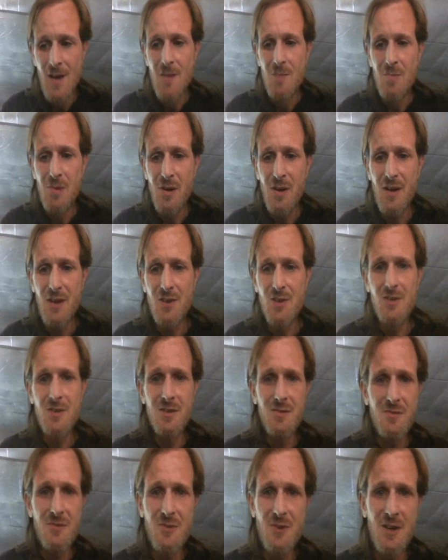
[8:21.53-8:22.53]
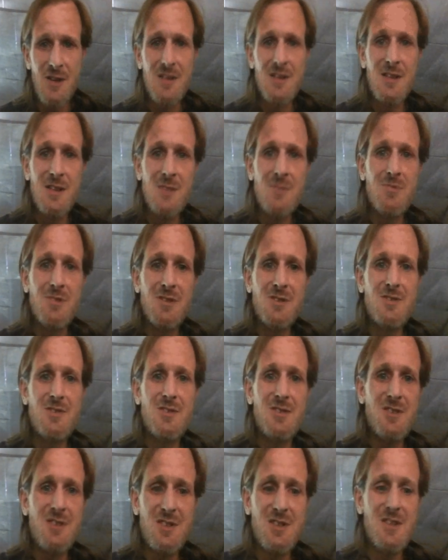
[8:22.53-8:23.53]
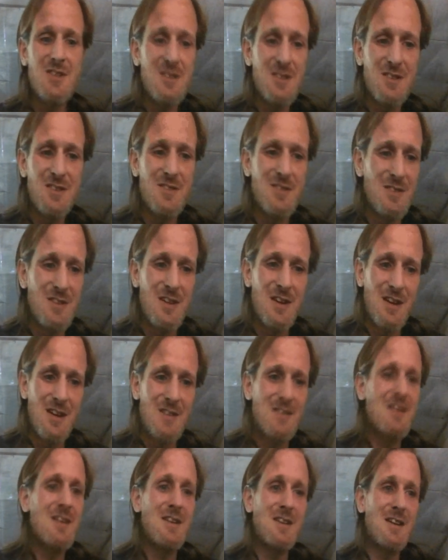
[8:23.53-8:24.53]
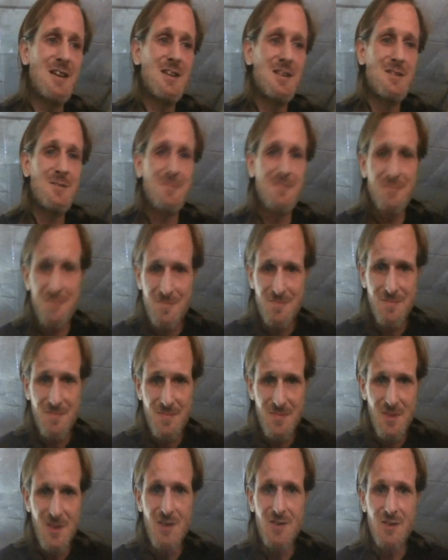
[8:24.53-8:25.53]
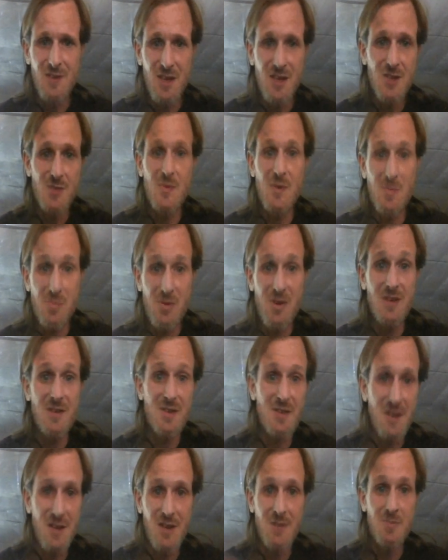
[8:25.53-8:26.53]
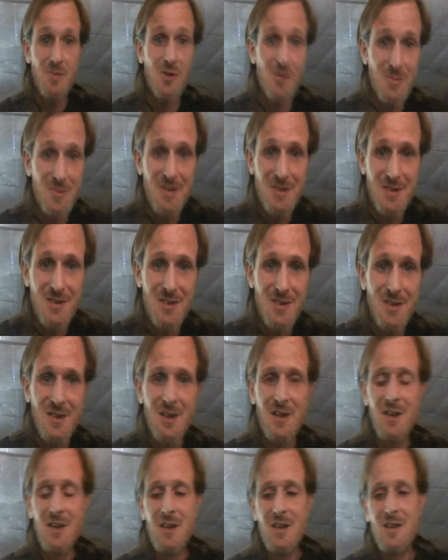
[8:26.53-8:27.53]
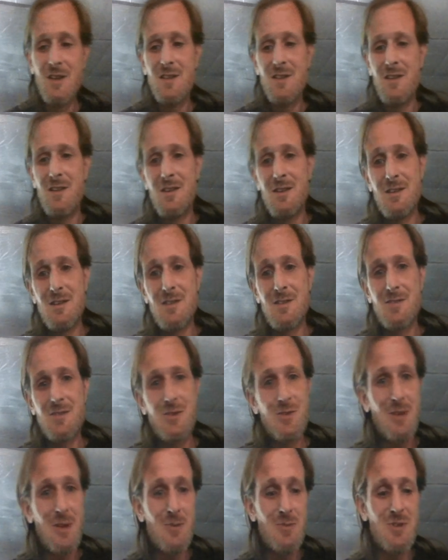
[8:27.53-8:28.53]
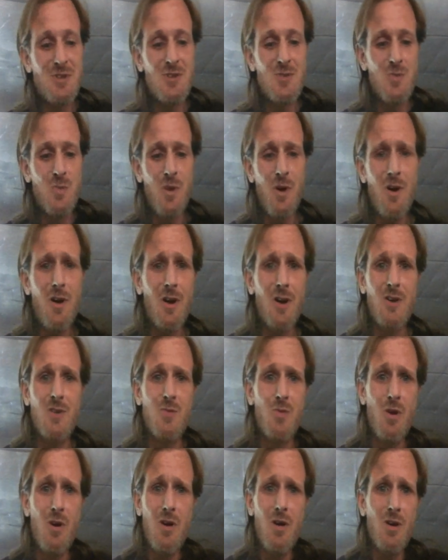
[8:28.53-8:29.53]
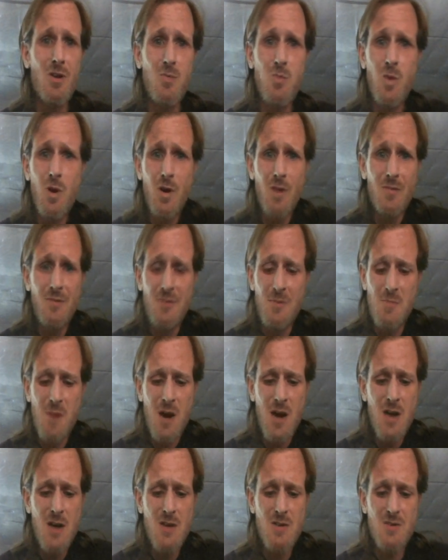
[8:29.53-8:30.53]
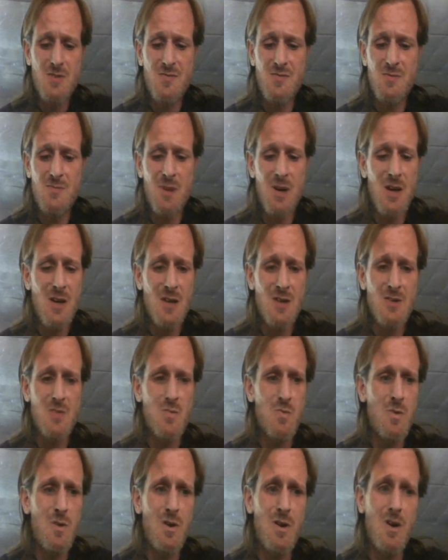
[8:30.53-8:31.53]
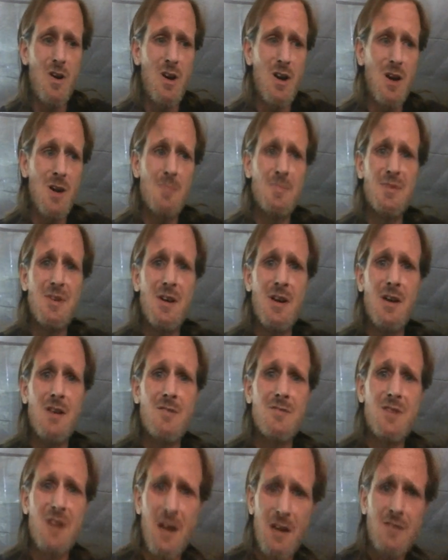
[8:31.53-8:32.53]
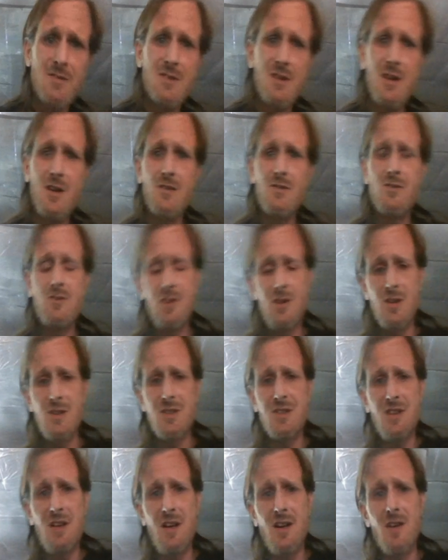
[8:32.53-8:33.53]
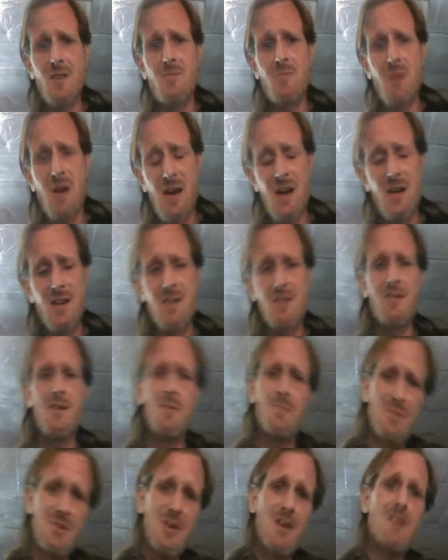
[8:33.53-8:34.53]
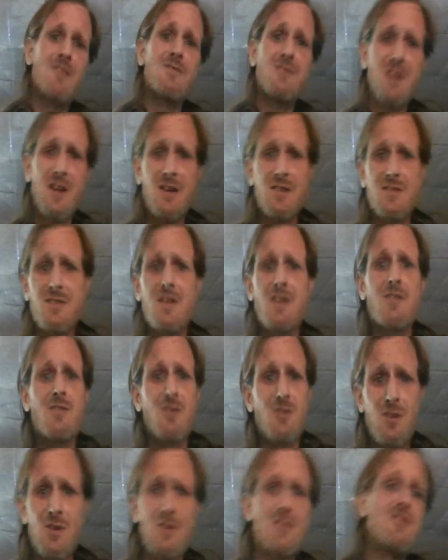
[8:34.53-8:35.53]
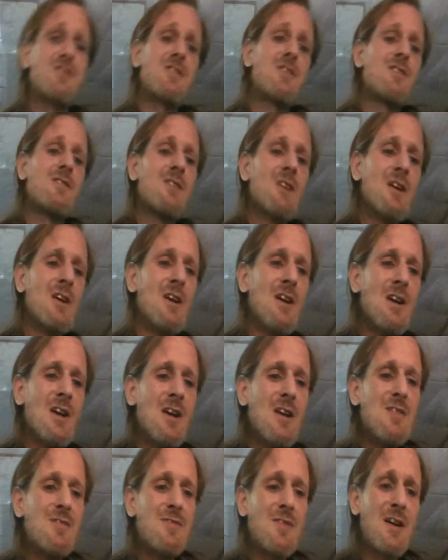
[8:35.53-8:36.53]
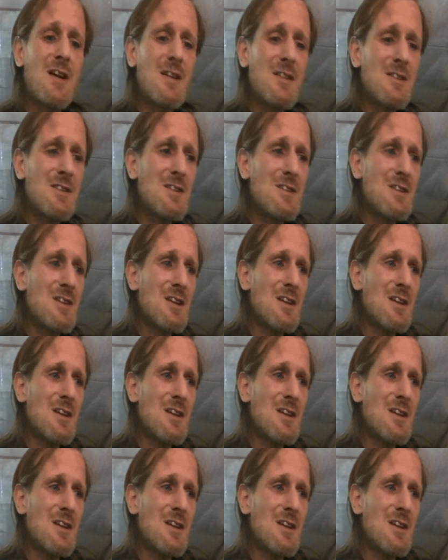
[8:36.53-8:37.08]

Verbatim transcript: but I couldn't find any place to sit and, and you know, catch my breath, get a moment. Uh, so I would just walk, walk, walk for miles, for miles, walk uptown, downtown, crosstown, back uptown, downtown, crosstown. Finally,